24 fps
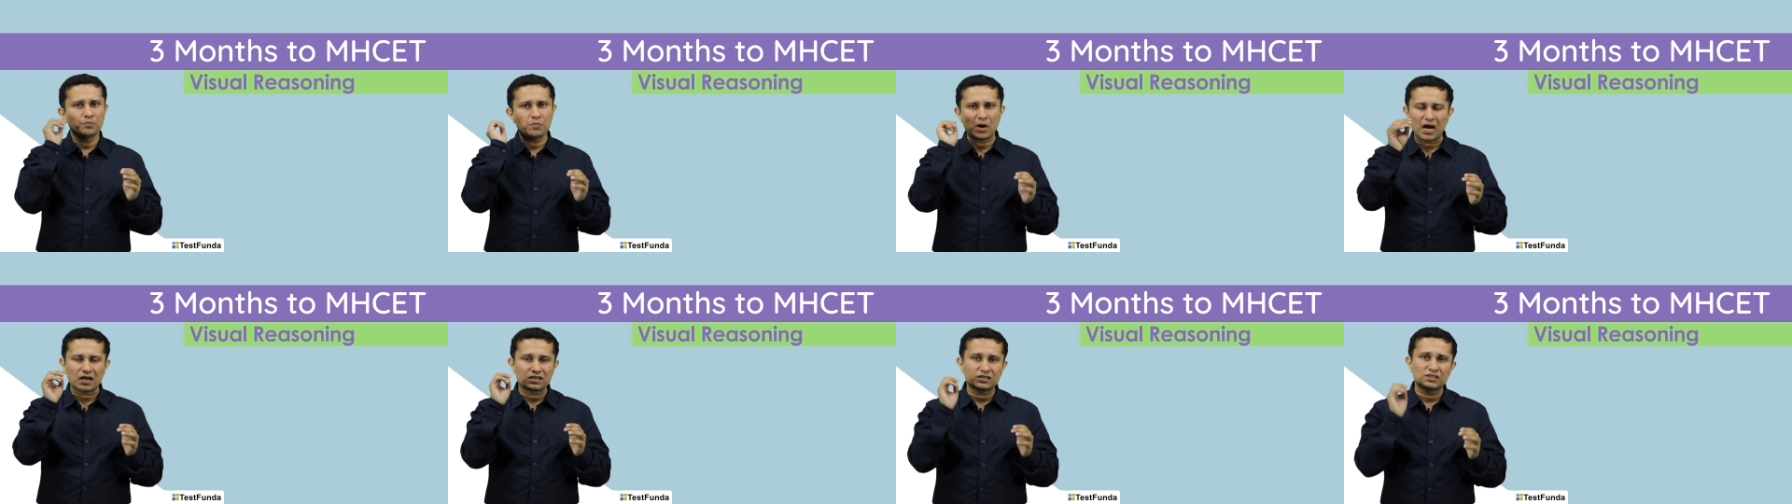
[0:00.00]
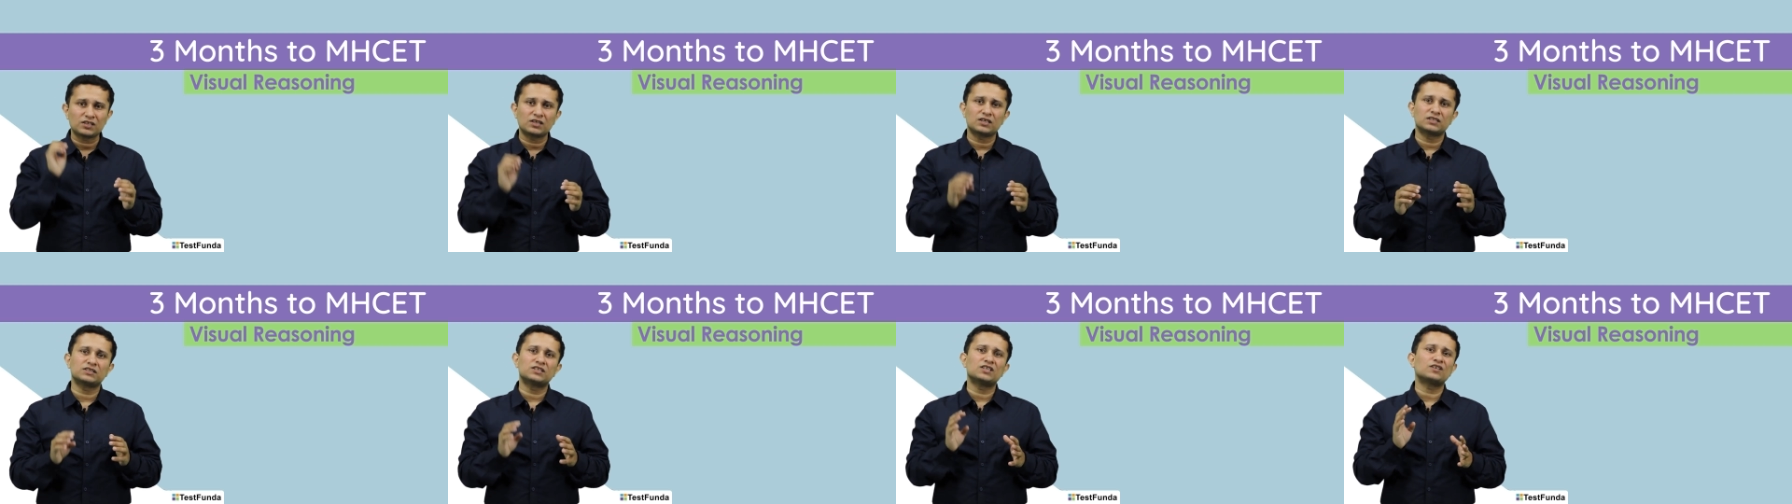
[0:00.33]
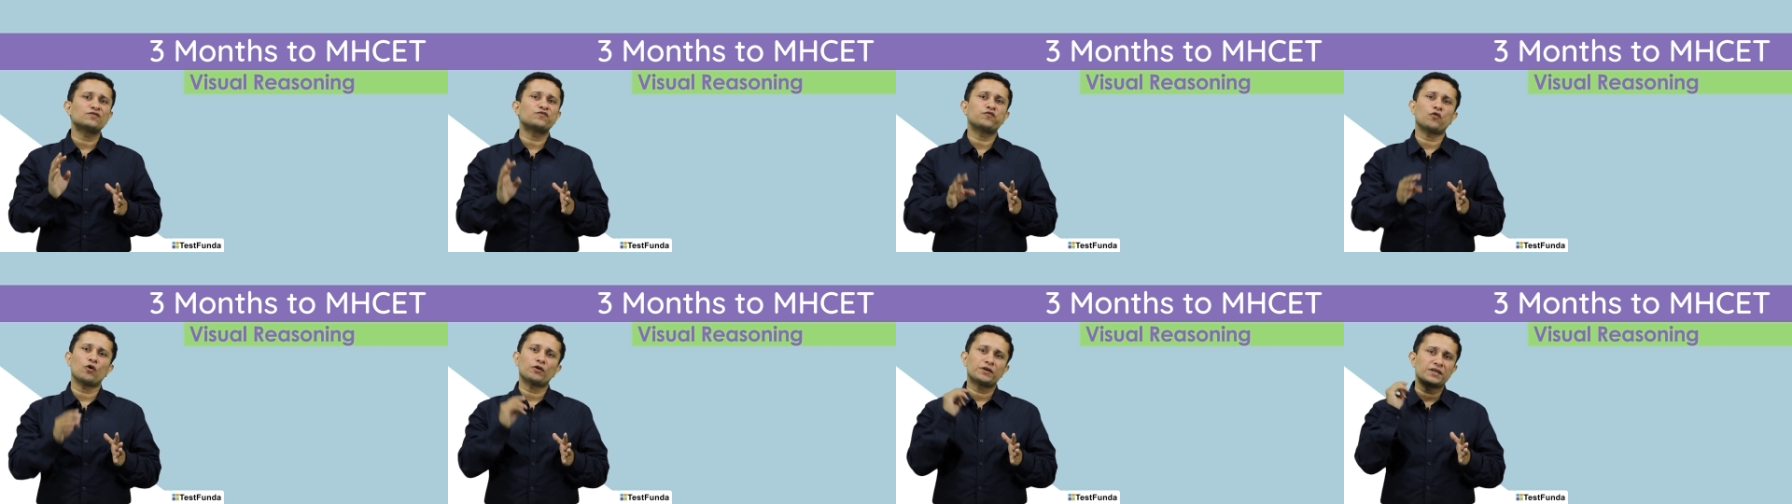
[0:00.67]
mark the
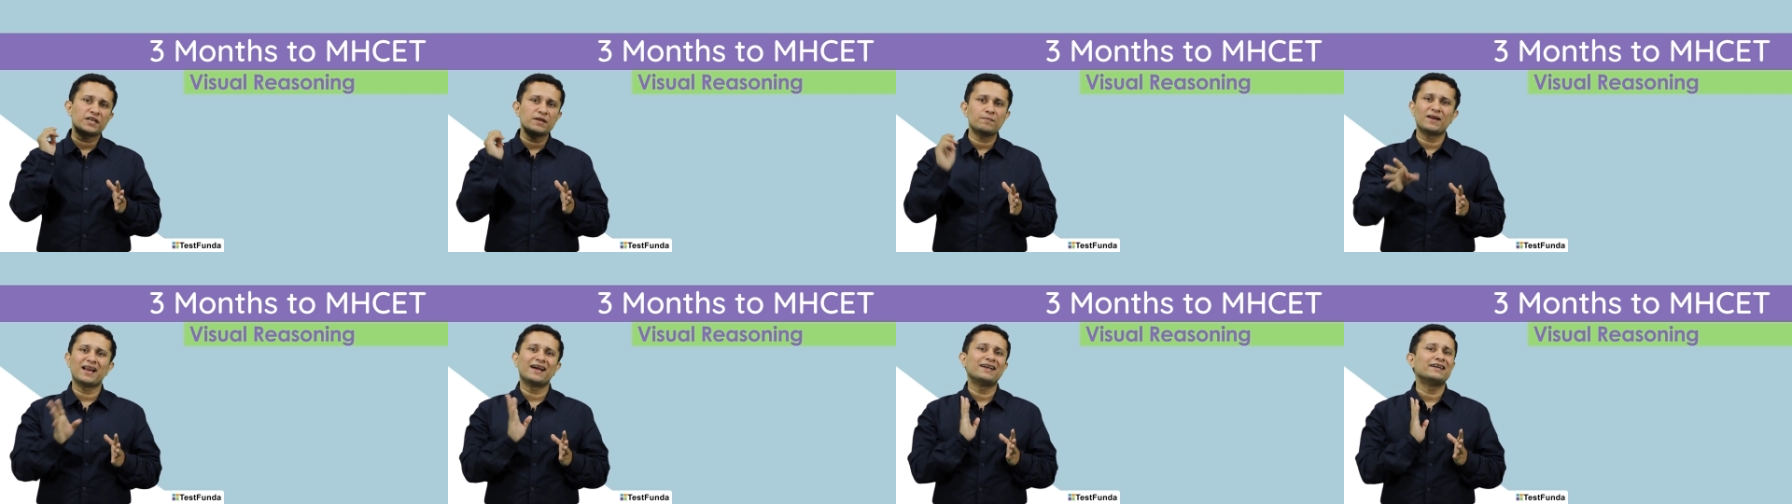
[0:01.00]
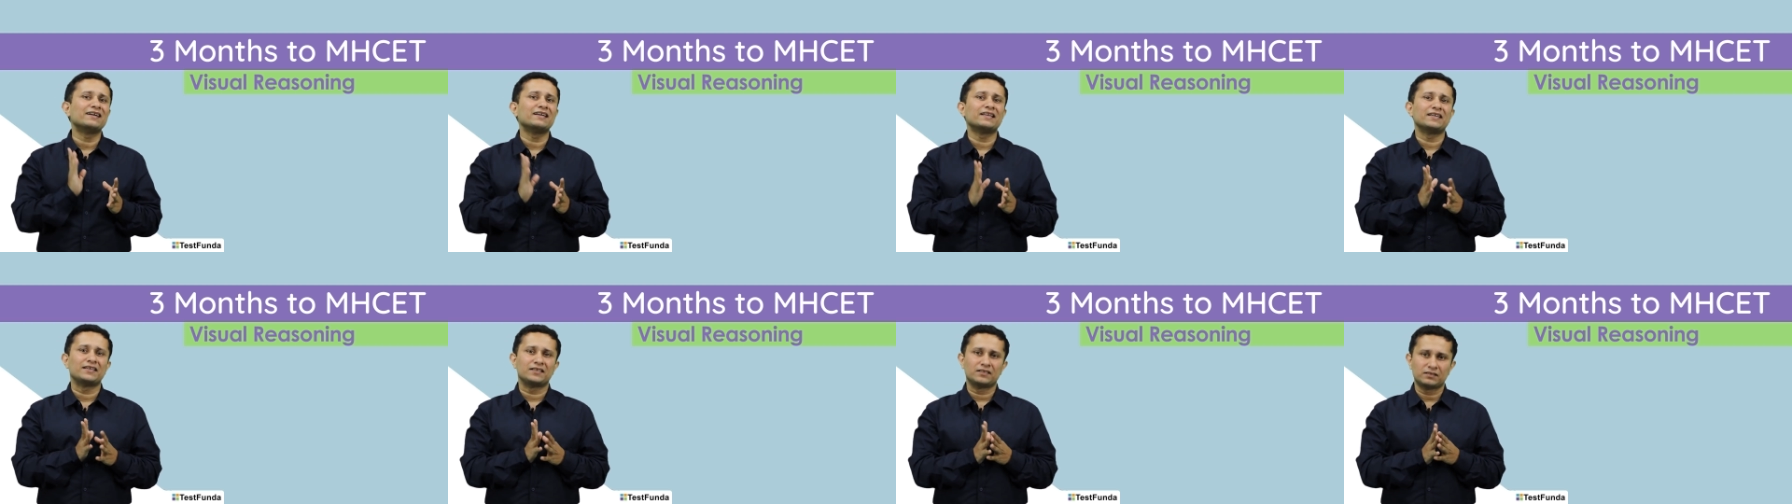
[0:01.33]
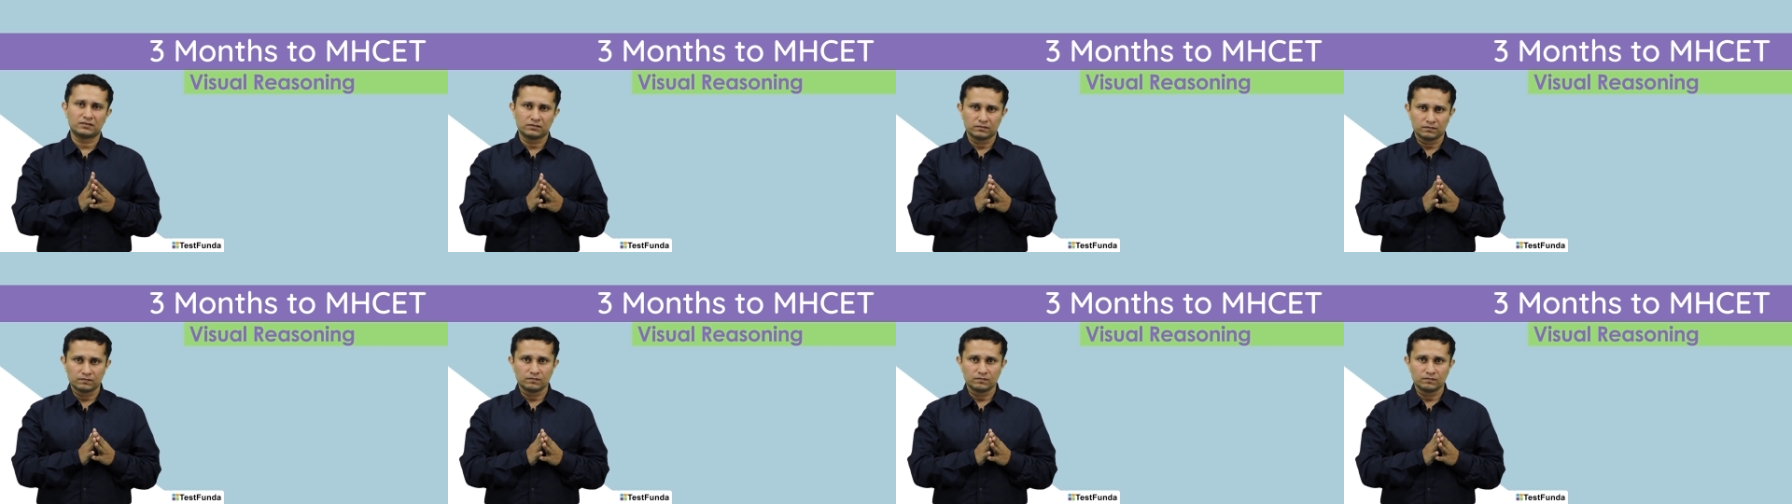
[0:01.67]
other 40 blindly.